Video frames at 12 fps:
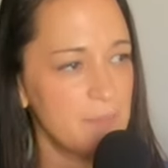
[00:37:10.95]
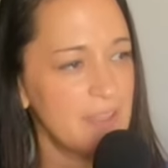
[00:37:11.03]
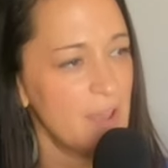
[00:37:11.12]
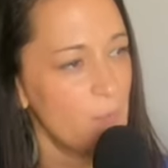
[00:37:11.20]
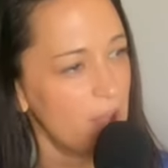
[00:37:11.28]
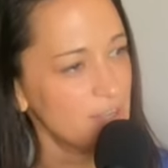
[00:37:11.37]
And
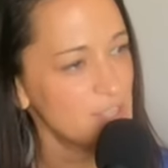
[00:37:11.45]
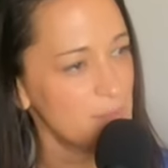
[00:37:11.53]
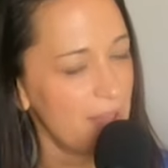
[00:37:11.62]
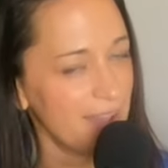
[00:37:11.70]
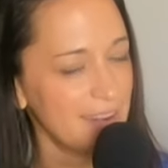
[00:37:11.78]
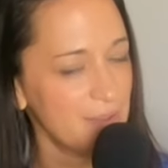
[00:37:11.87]
I watched it
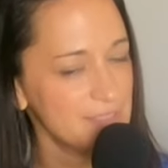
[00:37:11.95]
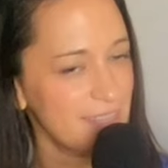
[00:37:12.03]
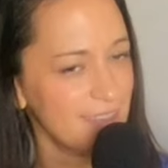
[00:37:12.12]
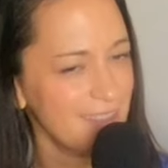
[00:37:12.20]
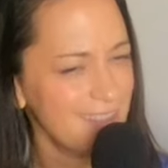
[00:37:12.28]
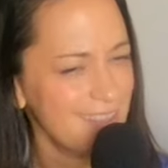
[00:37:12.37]
back and I was
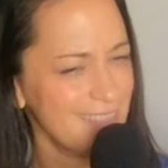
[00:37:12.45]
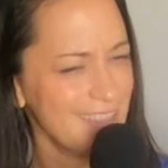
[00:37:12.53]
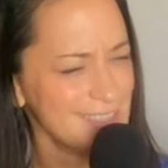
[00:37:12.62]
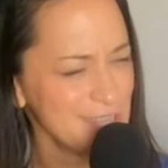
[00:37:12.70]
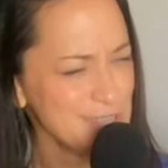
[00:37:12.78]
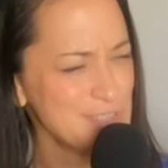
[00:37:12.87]
like,
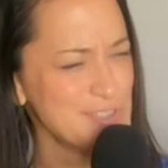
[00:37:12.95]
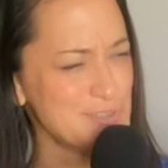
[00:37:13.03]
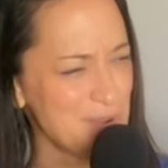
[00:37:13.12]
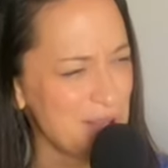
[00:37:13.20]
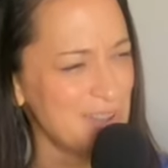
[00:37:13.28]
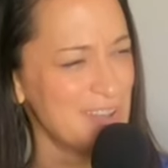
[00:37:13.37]
that's a
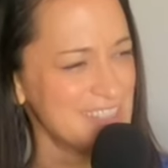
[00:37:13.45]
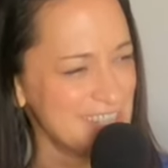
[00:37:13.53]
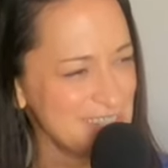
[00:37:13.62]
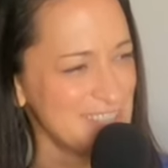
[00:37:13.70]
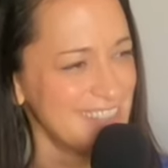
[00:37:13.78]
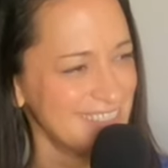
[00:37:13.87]
strong audition.